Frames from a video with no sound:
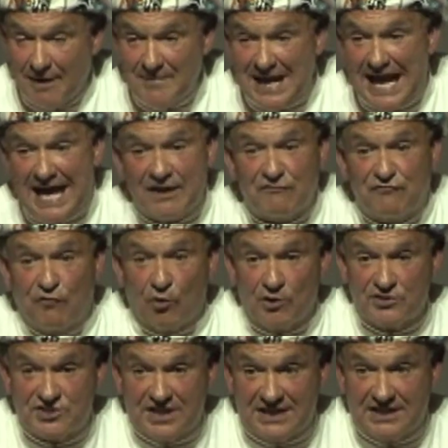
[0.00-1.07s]
I'm going to add a
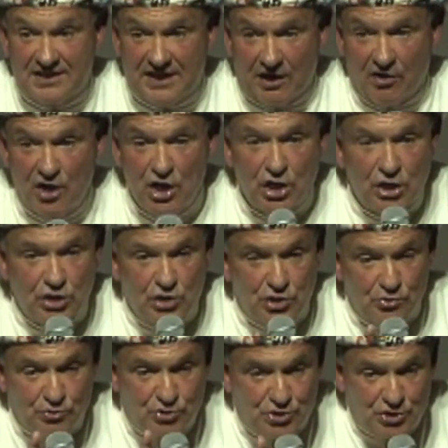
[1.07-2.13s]
4th thing to there.
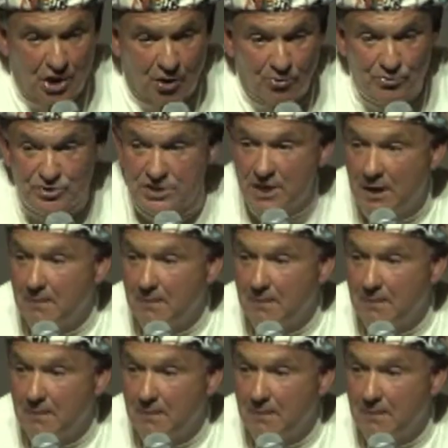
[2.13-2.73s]
You don't